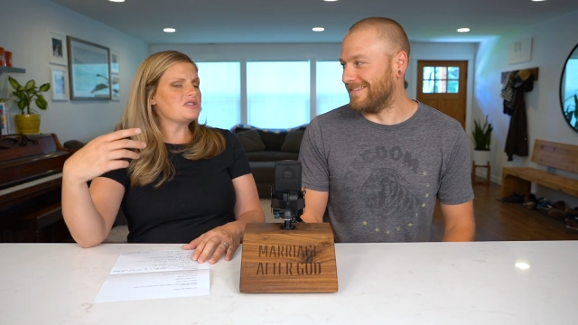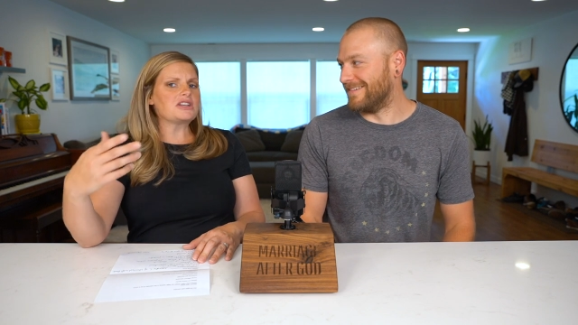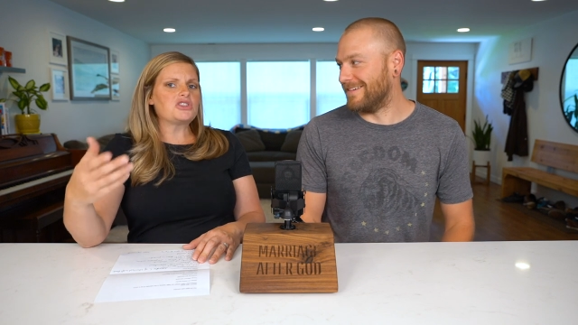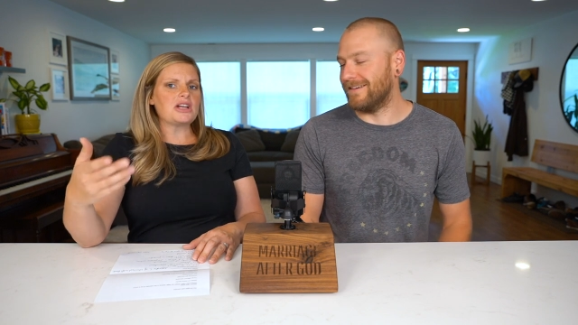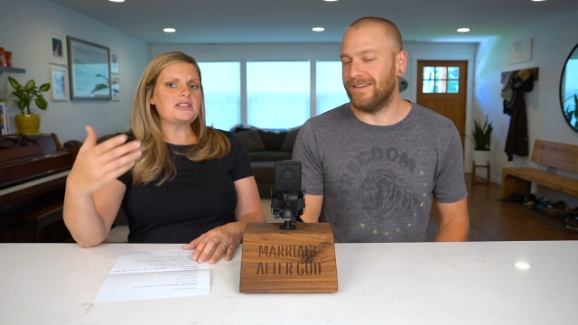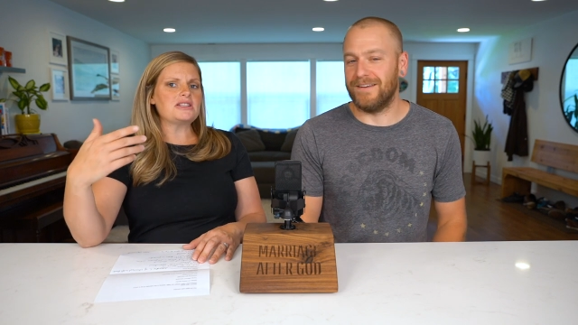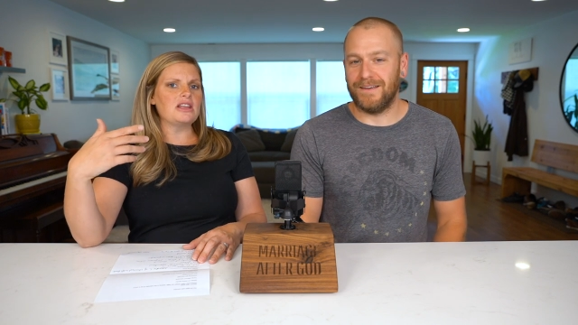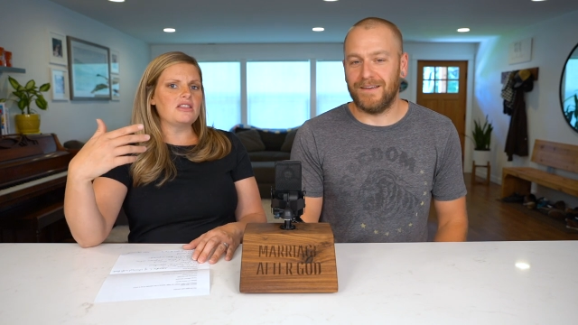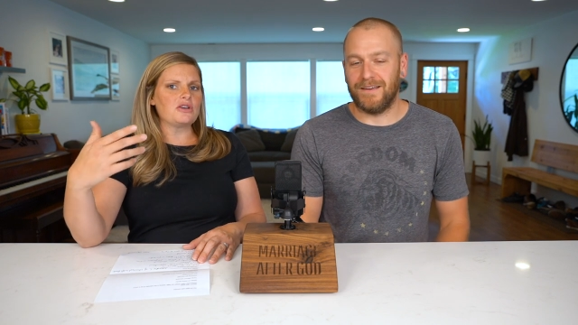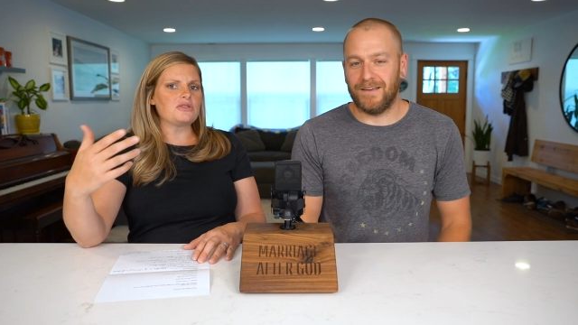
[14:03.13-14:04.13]

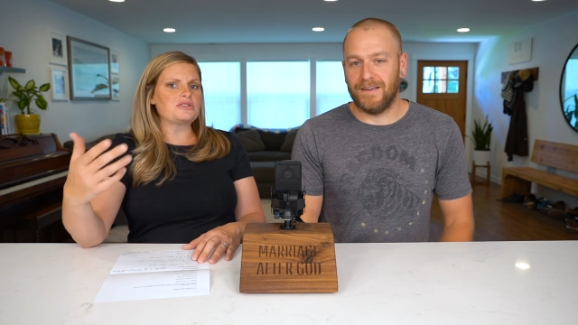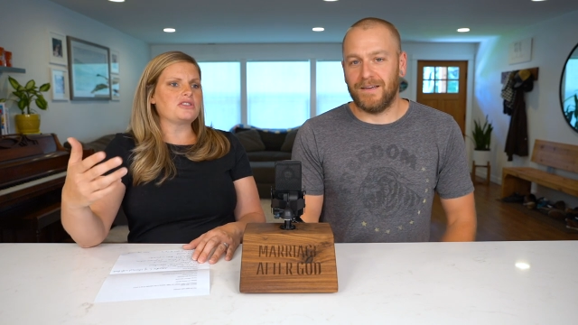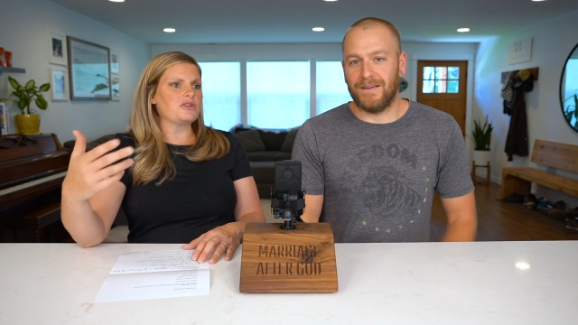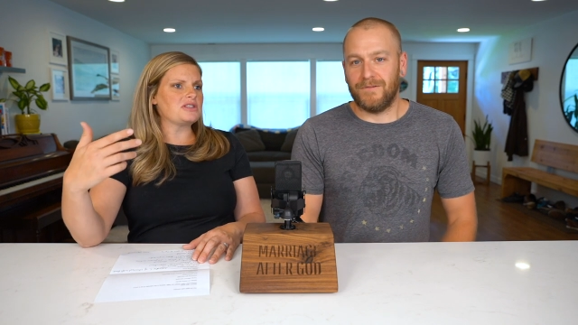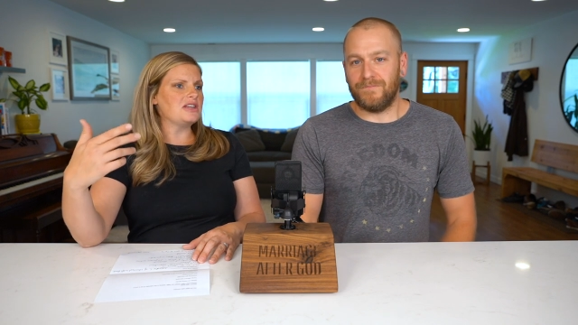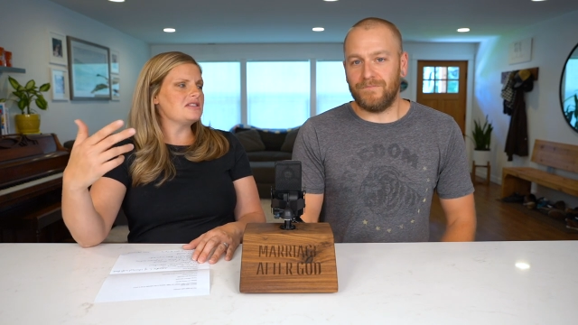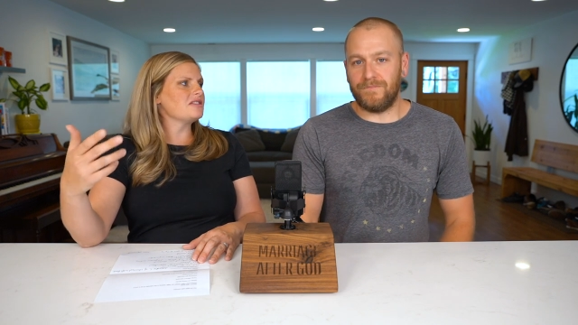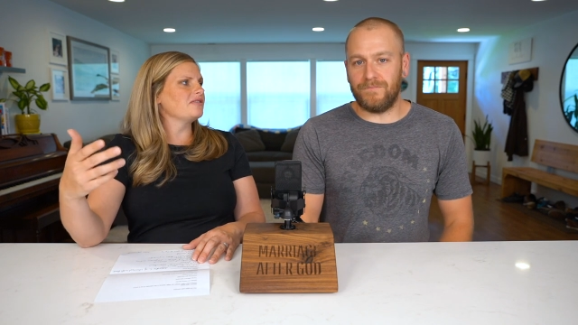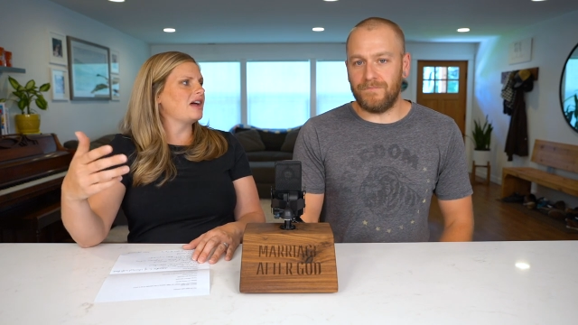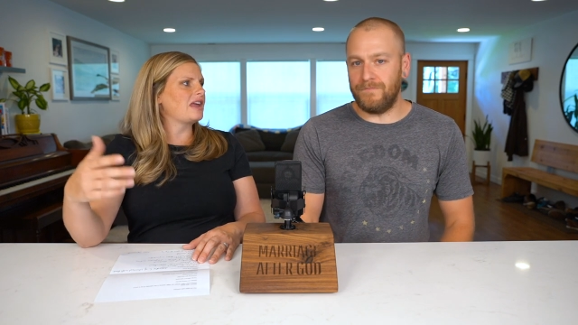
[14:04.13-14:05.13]
Speaker 1: suggesting those those hints
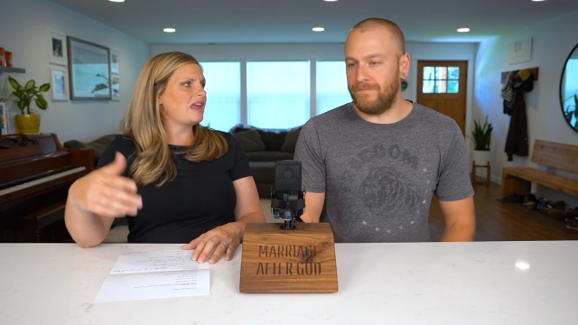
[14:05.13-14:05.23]
of like,